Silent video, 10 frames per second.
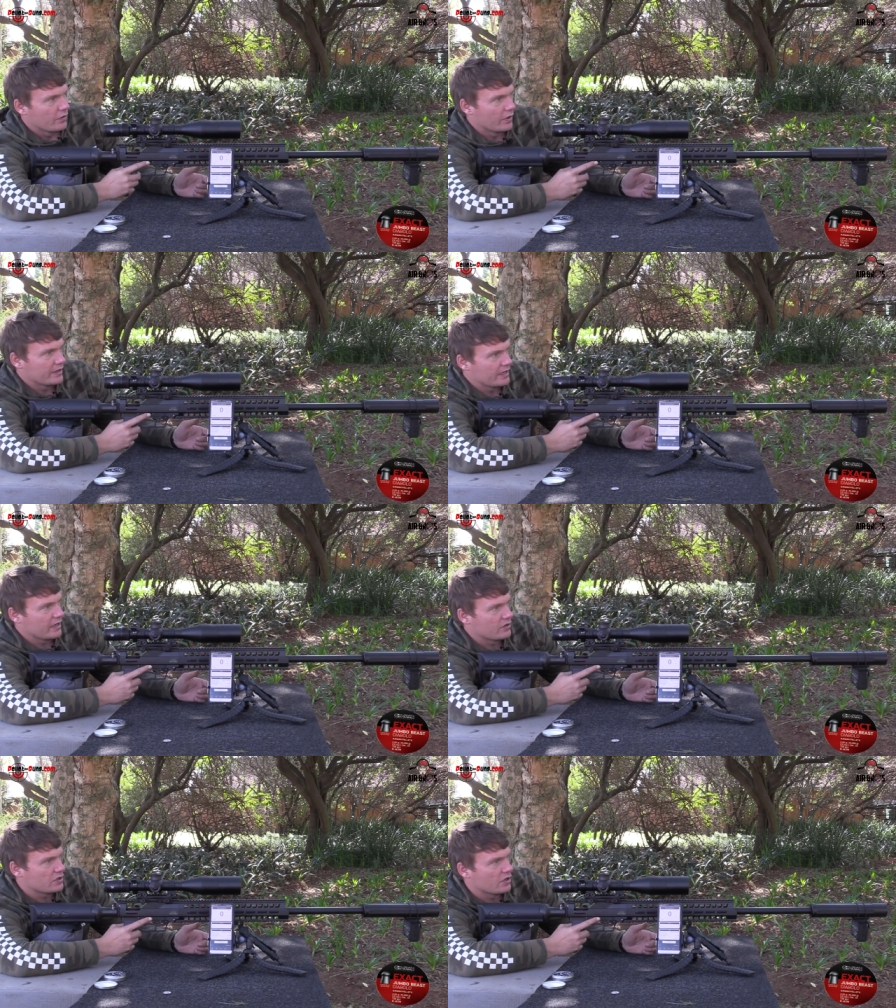One thing
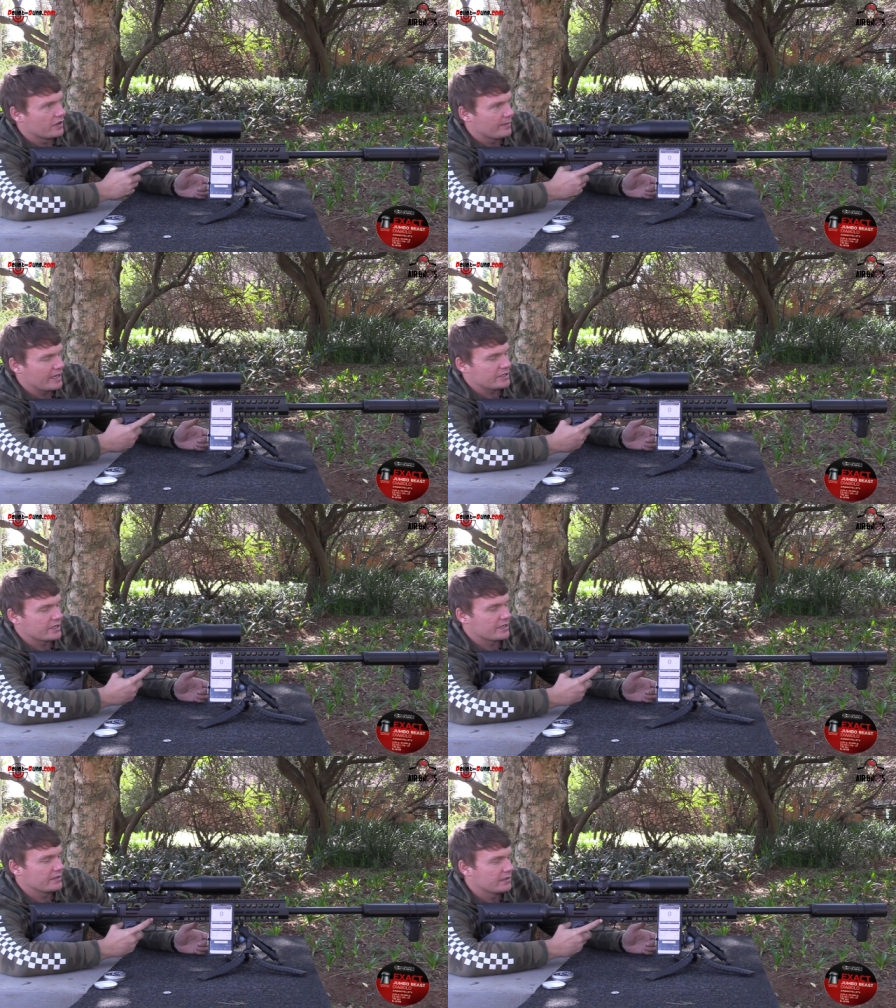I also got to
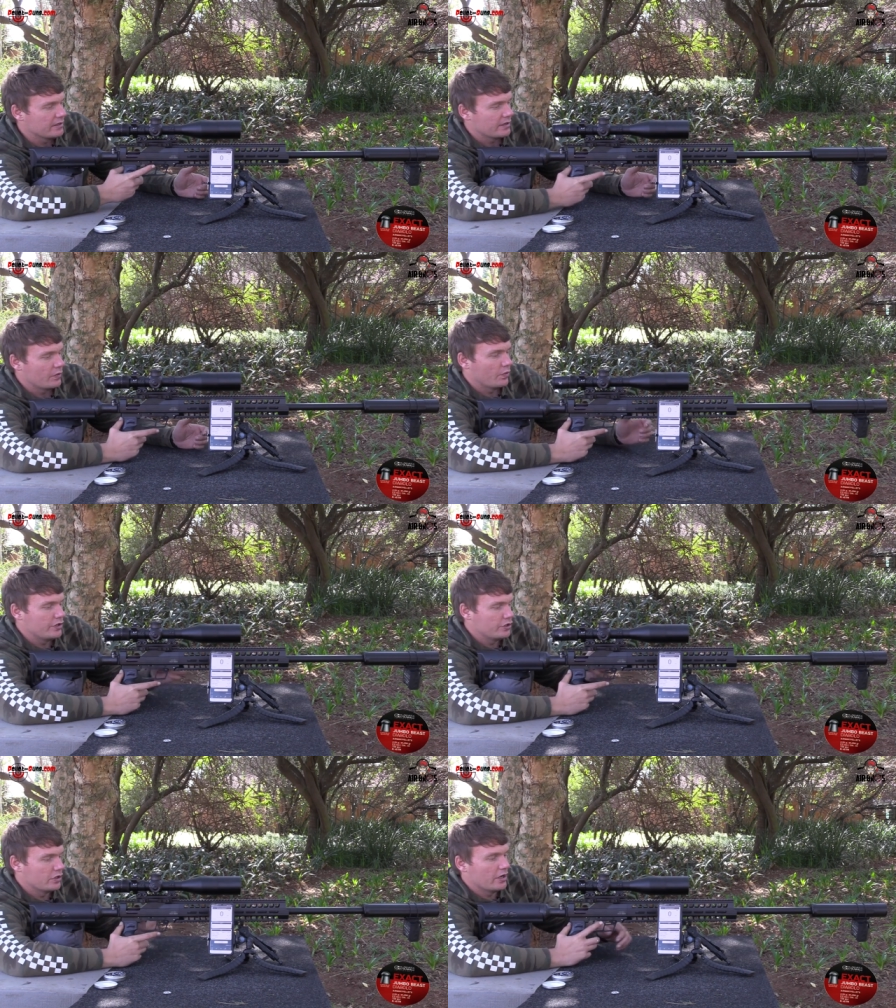mention,
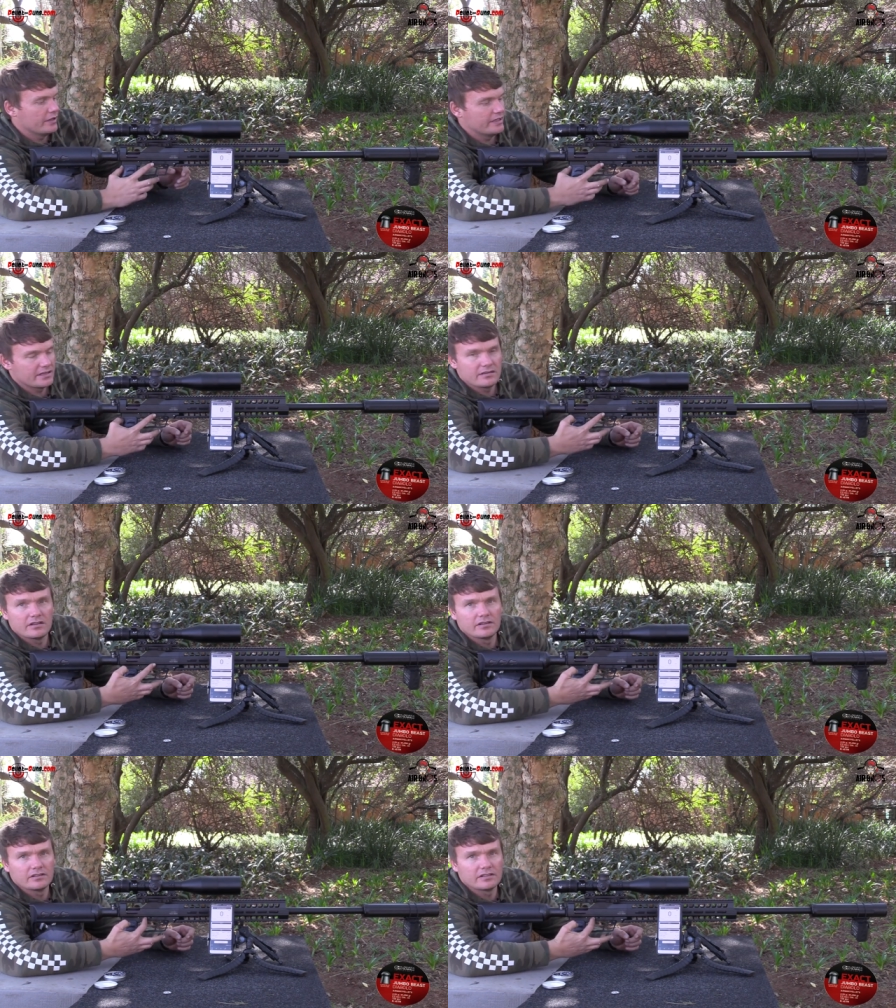when you load this,
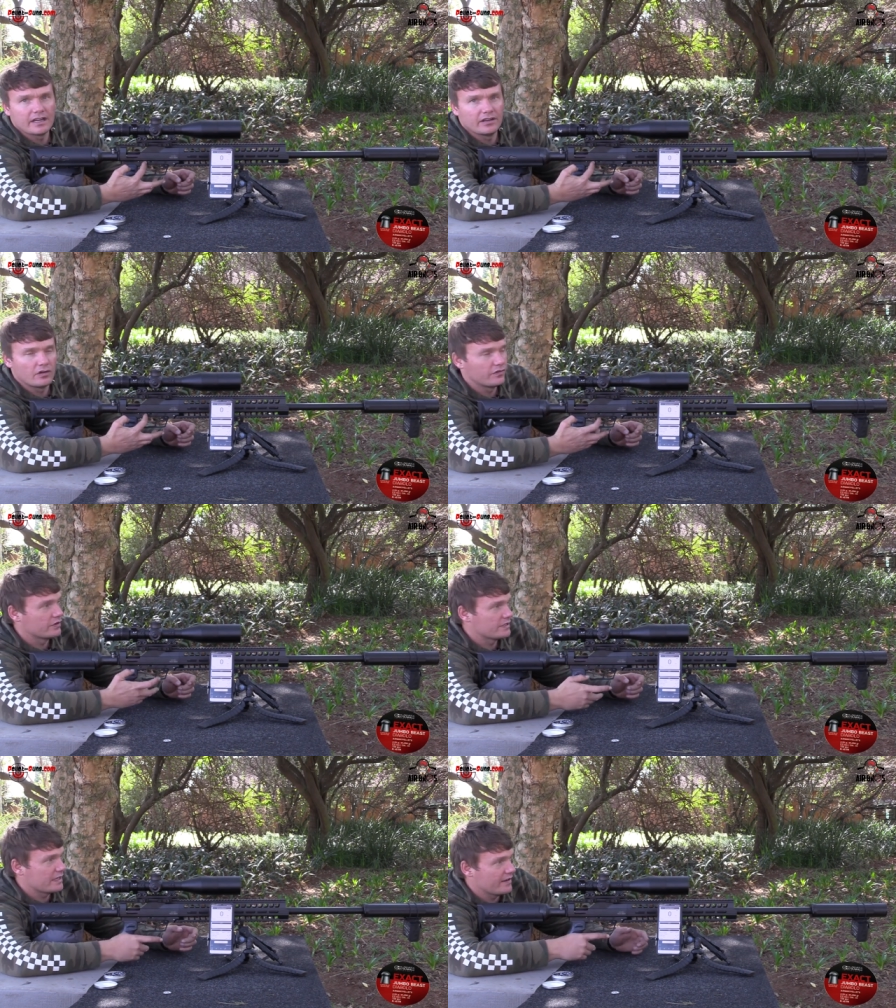take it off
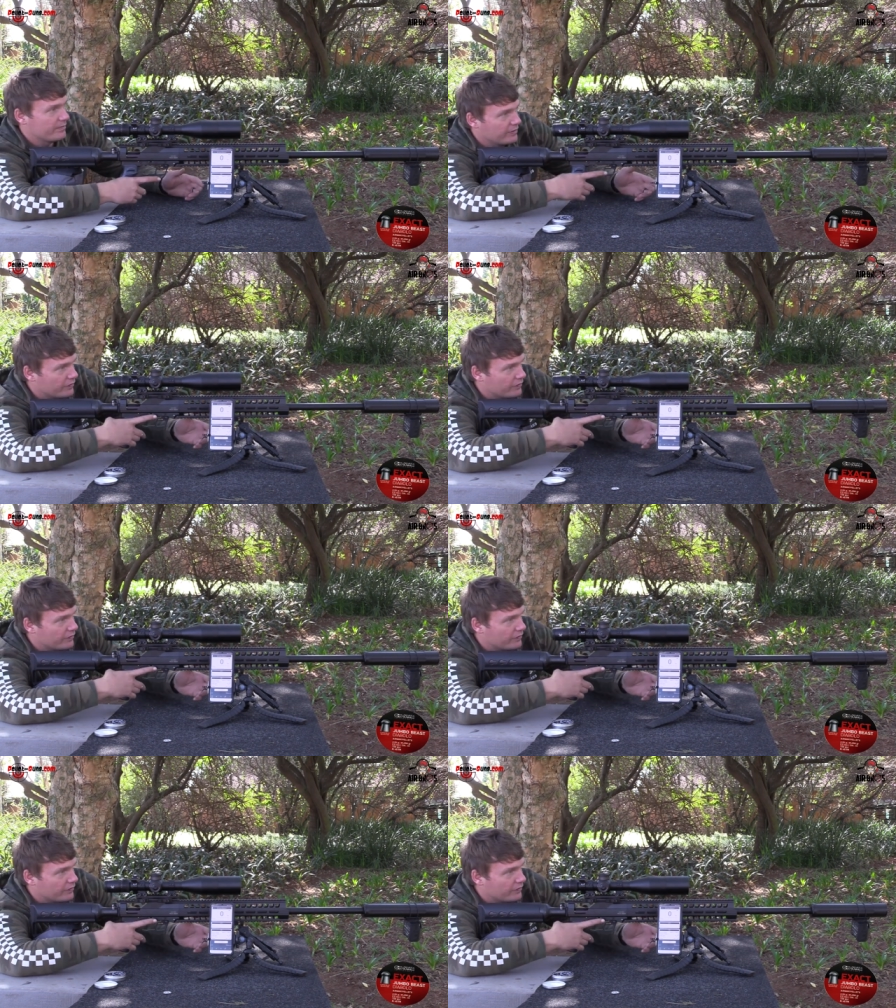on safe